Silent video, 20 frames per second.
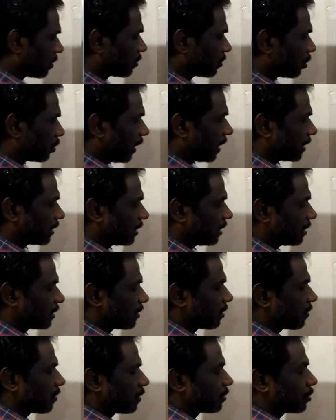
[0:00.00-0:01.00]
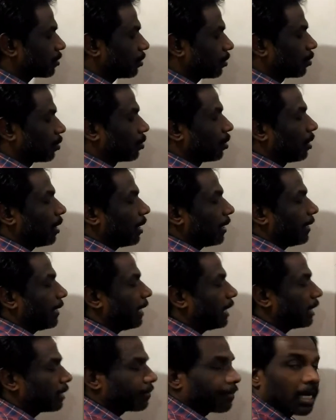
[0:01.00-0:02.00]
So x is equals to
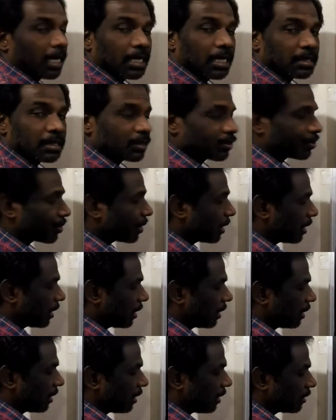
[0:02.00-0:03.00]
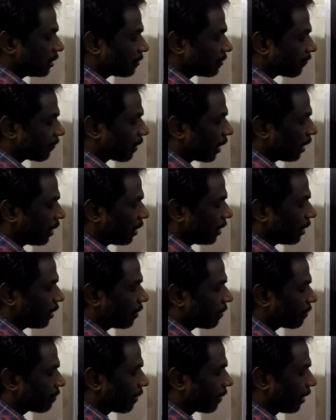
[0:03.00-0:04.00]
8 minus 3 is 5
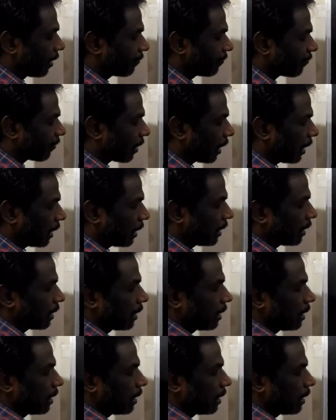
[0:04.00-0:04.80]
by 5